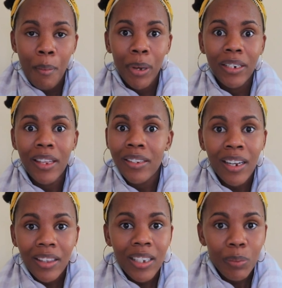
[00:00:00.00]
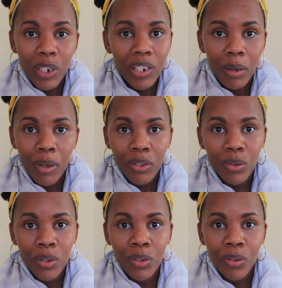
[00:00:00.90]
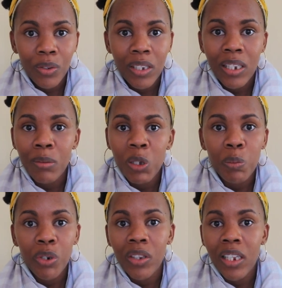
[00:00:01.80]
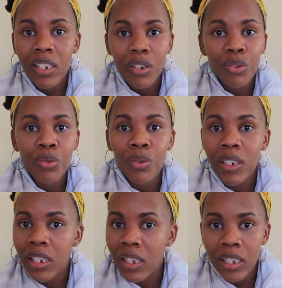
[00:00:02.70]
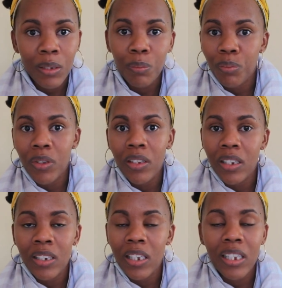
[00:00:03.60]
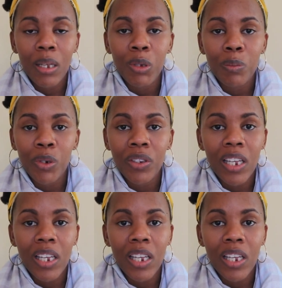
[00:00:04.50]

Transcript: But there's nothing special about so-and-so. The same spirit that's in you is in this, is the same spirit